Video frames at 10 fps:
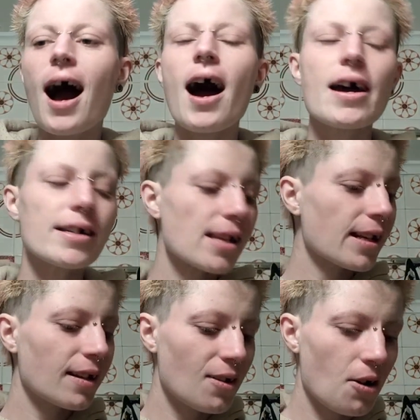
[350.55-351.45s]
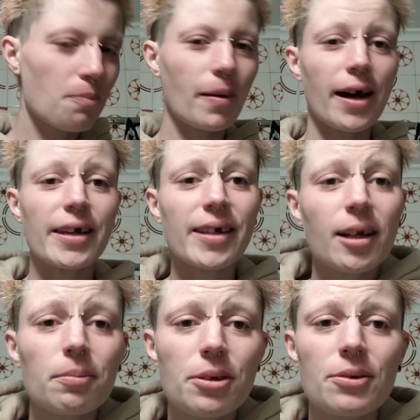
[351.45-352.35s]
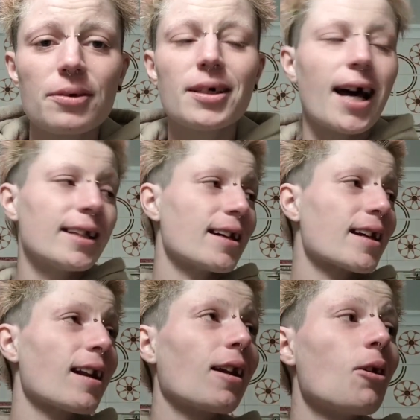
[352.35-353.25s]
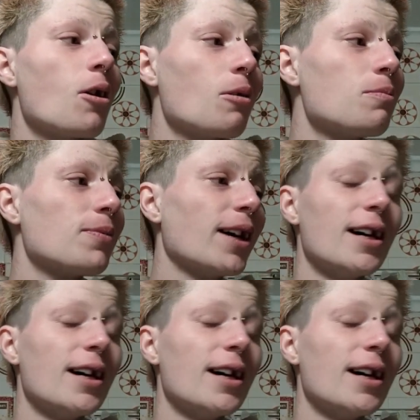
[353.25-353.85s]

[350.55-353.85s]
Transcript: I really hope I helped you, and I really hope